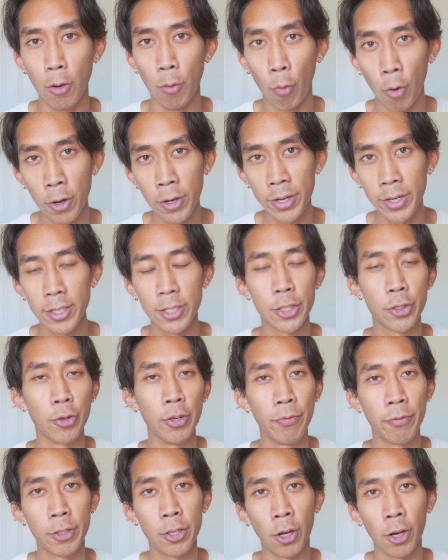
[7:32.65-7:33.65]
One,
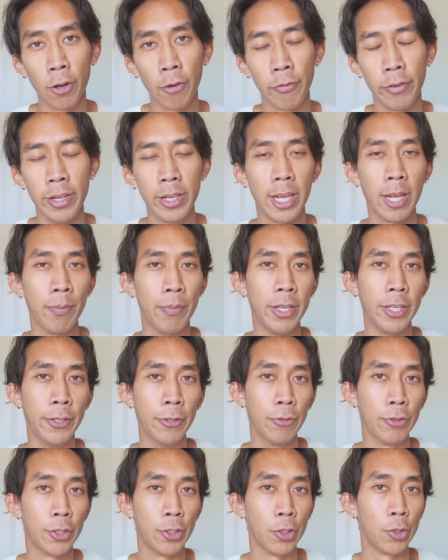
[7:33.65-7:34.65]
street photography can be
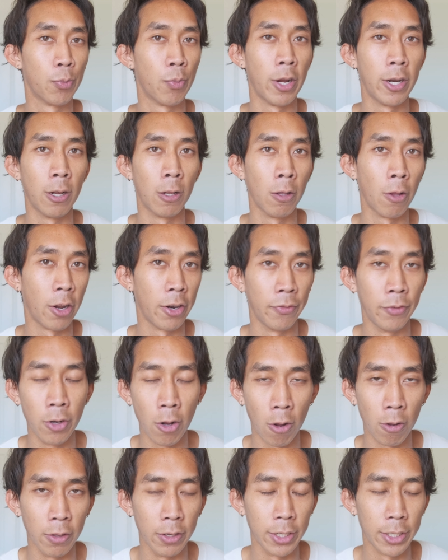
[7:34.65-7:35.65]
used to spread a lot of
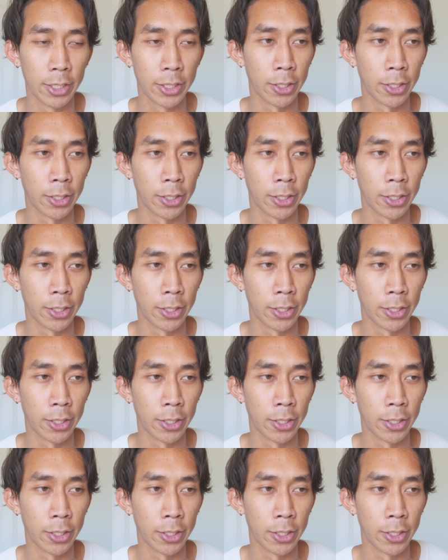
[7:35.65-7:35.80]
knowledge.